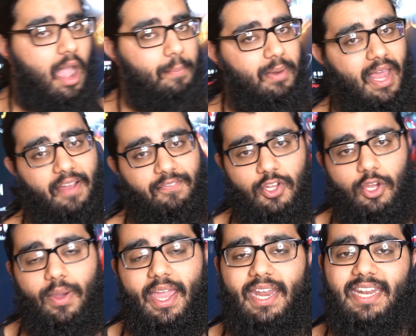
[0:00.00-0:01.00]
I'm going to have to
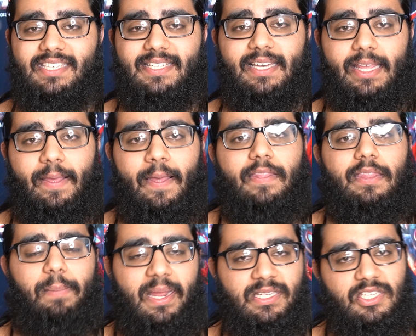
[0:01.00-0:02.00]
go ahead and delete the
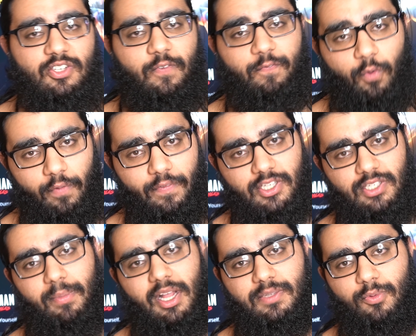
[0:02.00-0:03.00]
PlayStation 4 version of
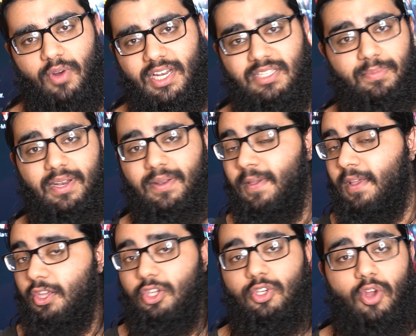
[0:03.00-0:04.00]
Miles Morales, but
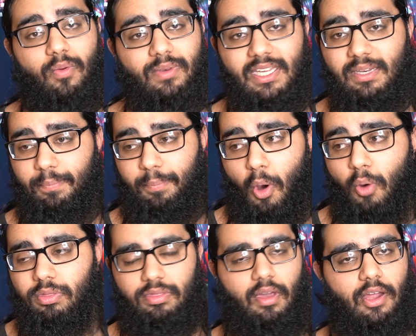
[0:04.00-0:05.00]
you don't need
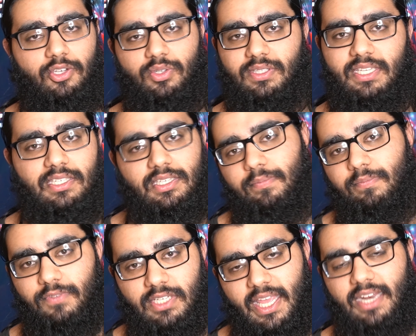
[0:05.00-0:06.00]
both on your system
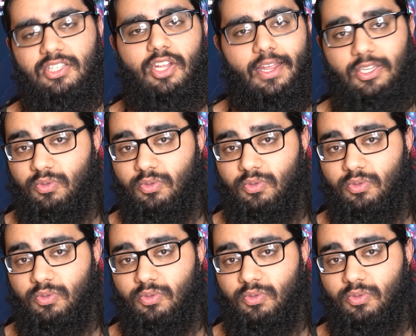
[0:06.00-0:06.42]
to get it started.